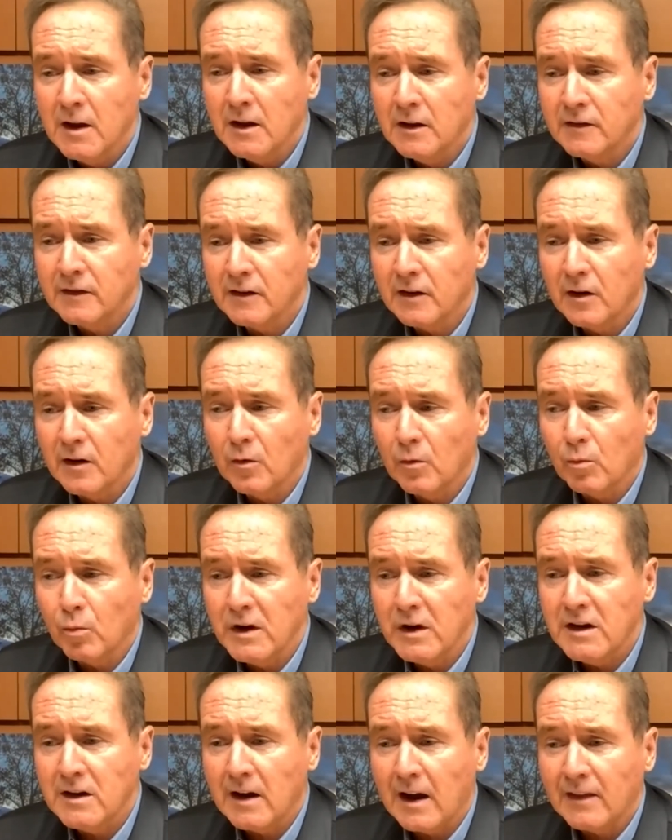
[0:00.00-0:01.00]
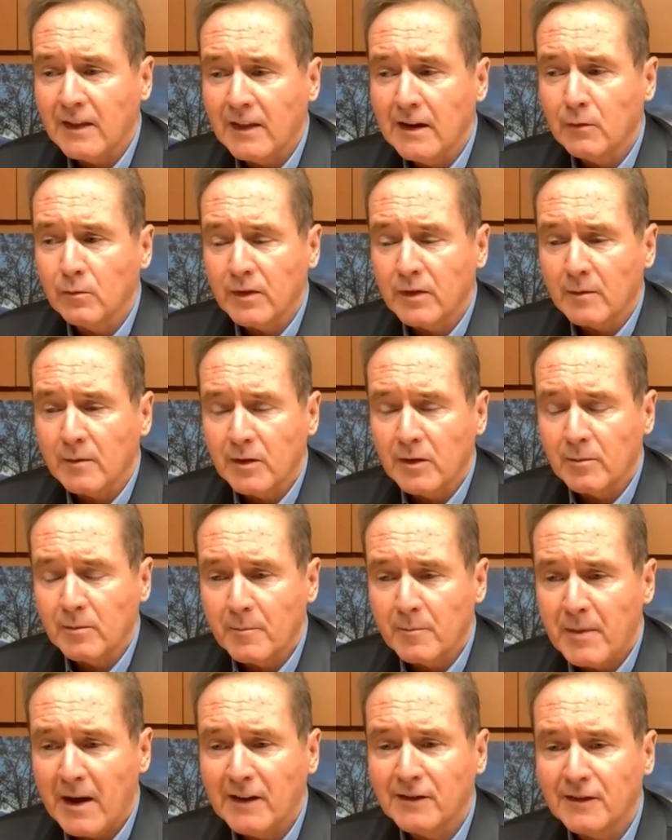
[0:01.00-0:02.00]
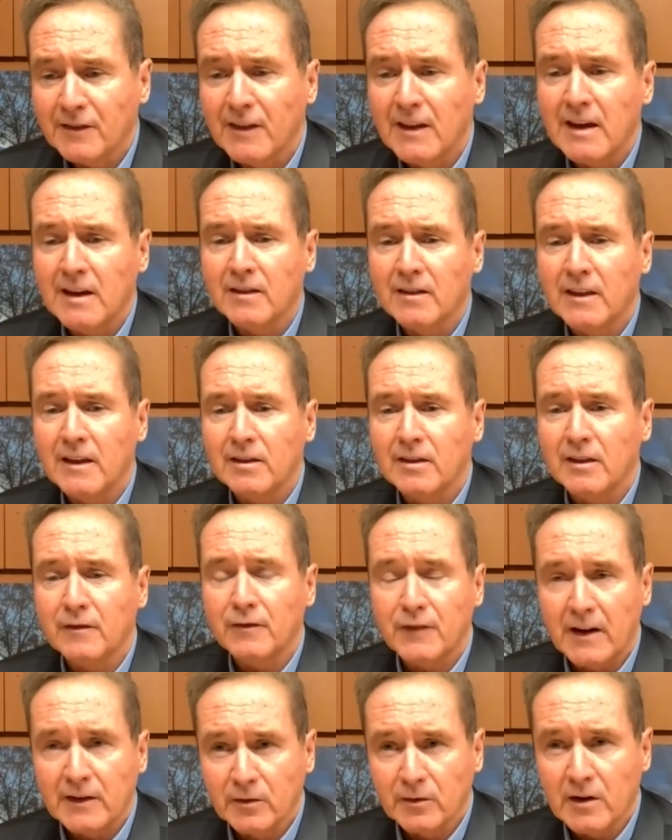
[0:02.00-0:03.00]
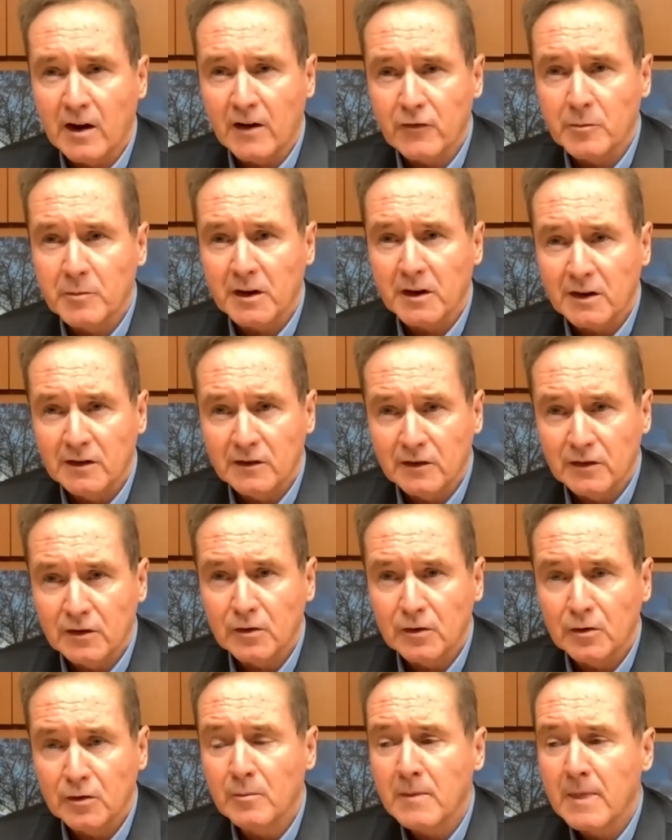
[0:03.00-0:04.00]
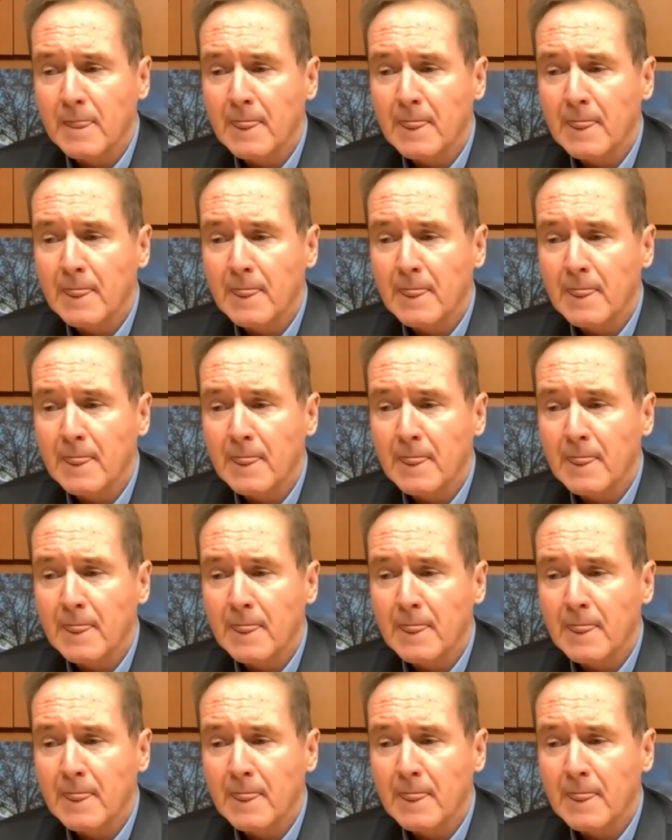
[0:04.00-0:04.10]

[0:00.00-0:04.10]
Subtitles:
So I think the best thing that the federal government can do